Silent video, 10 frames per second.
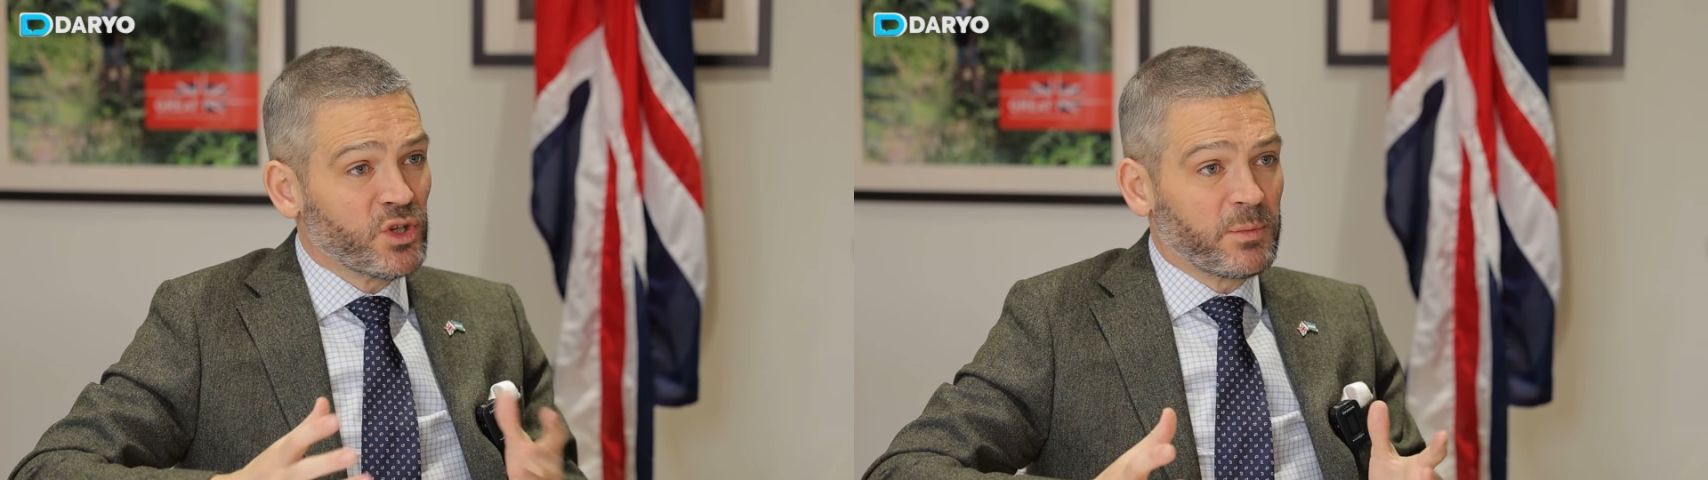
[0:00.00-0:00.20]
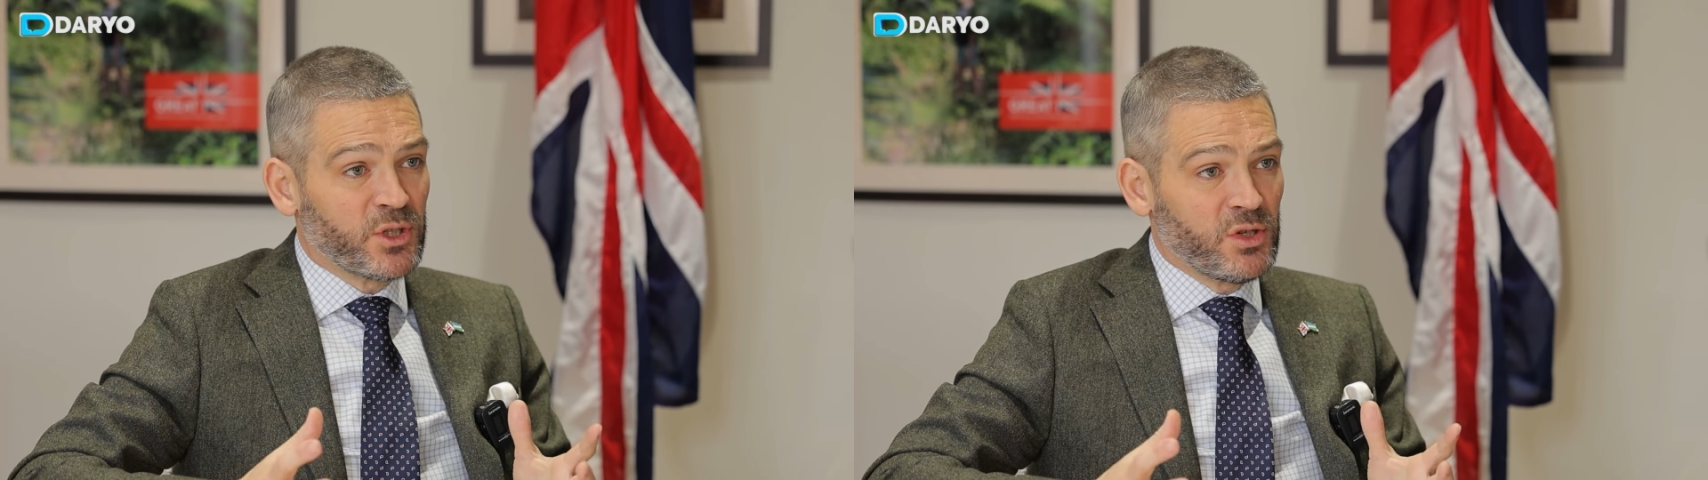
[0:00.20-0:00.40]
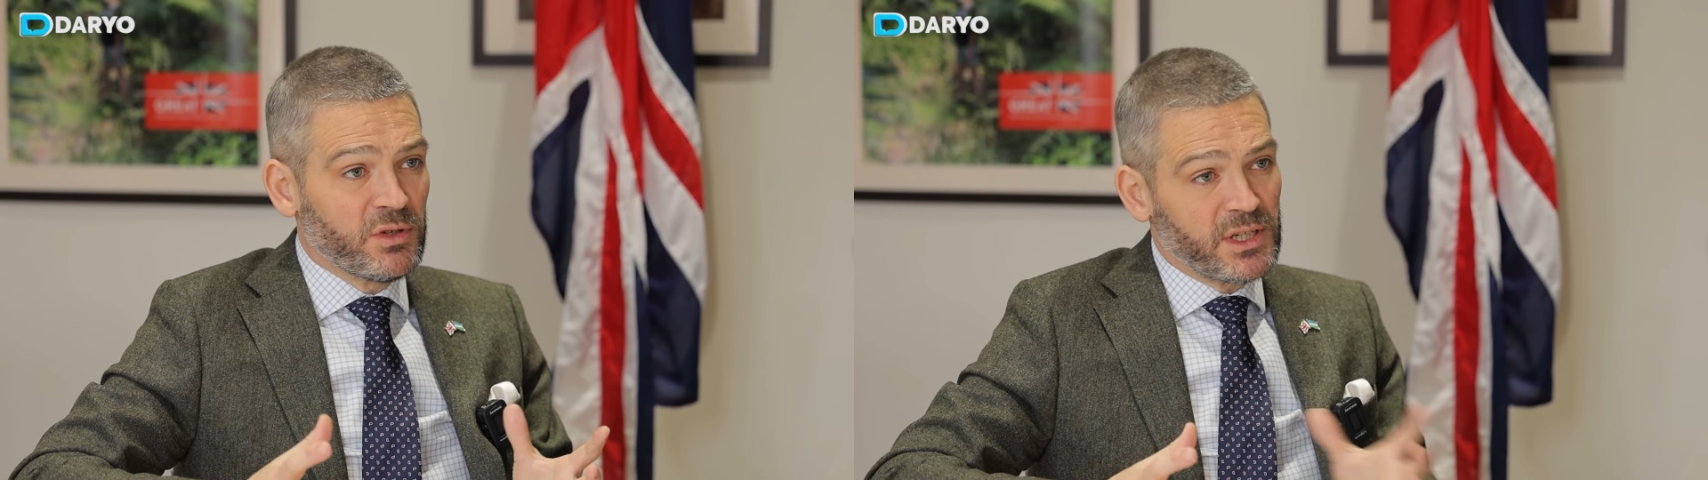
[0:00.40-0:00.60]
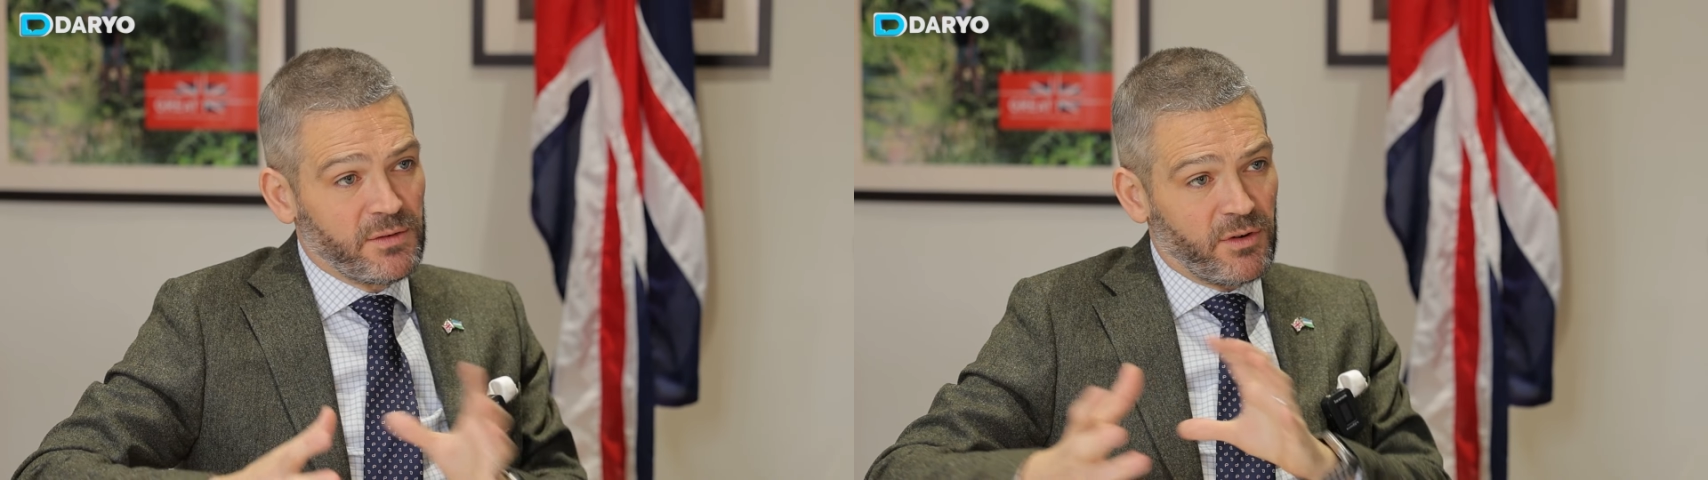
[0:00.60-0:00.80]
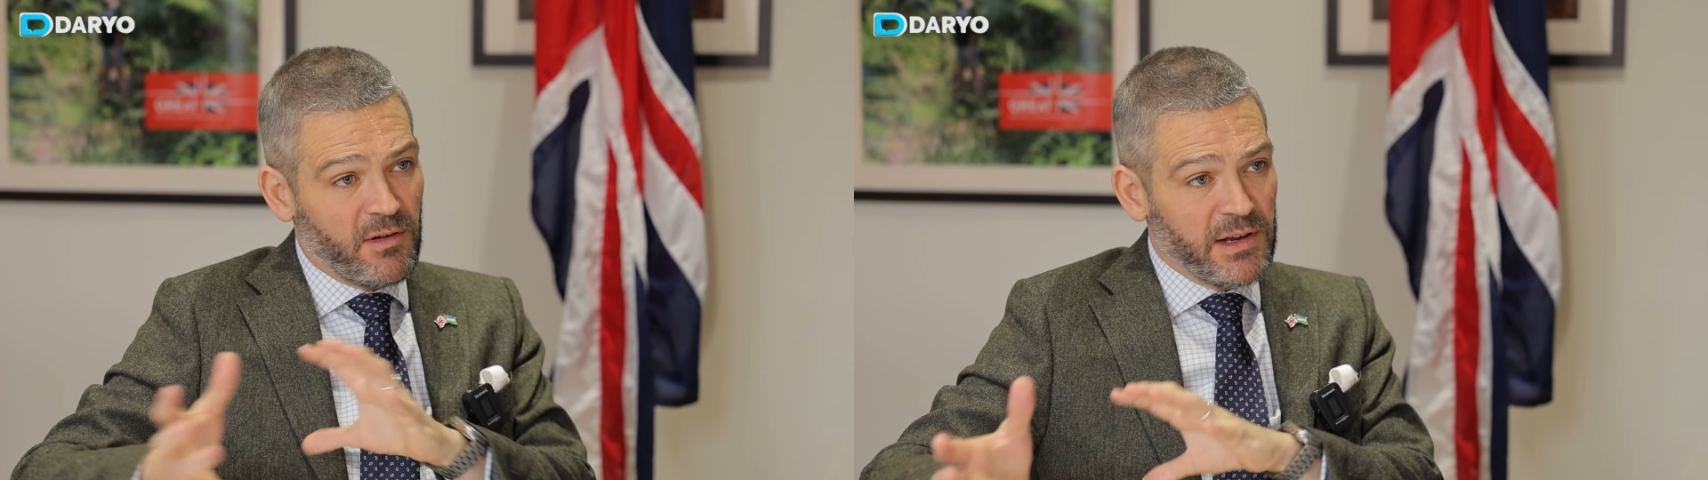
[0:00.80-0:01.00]
opportunity
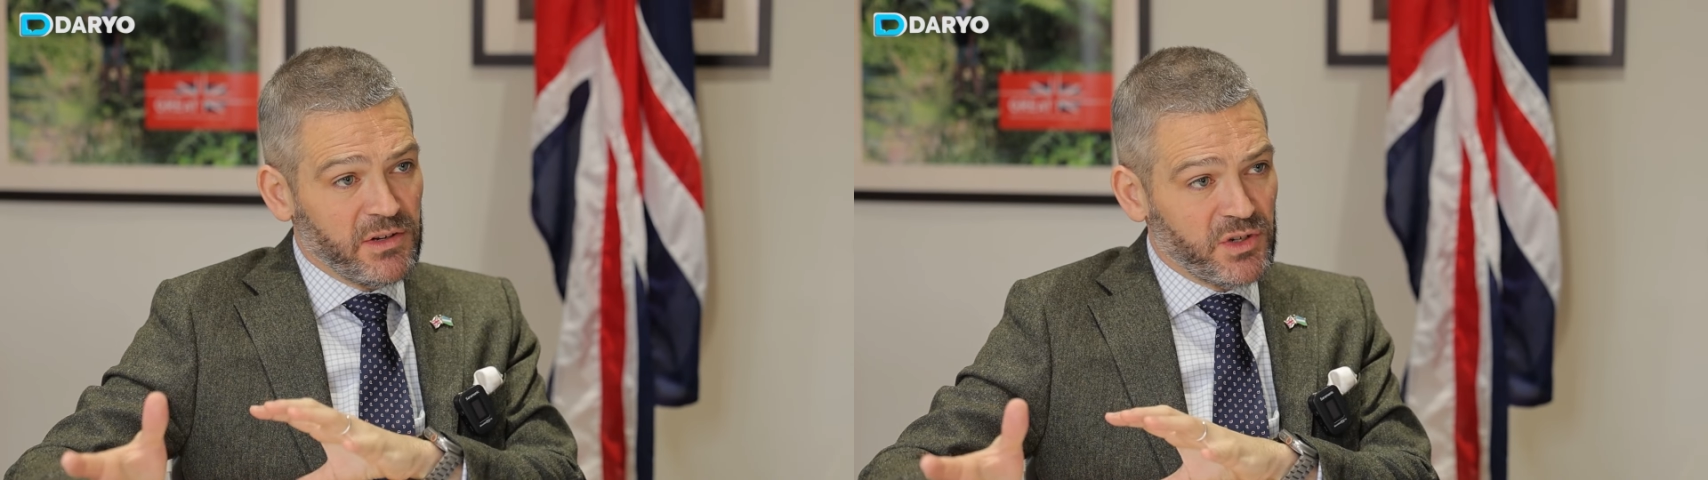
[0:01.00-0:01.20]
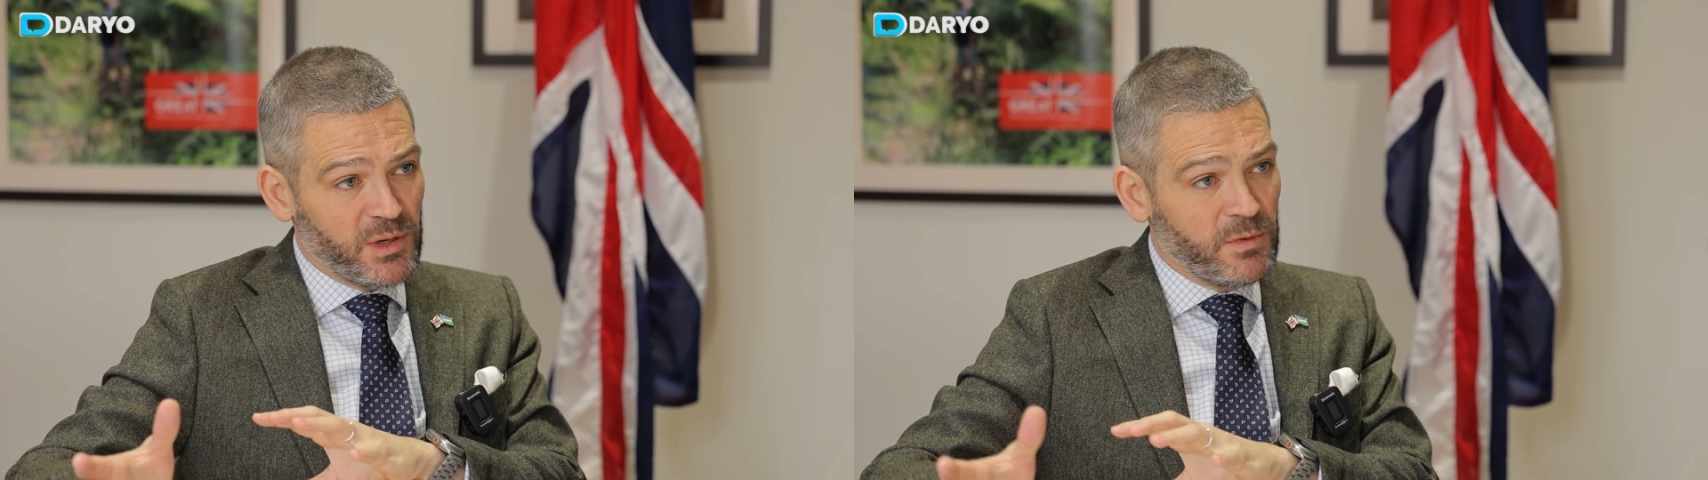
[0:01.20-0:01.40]
for our relationship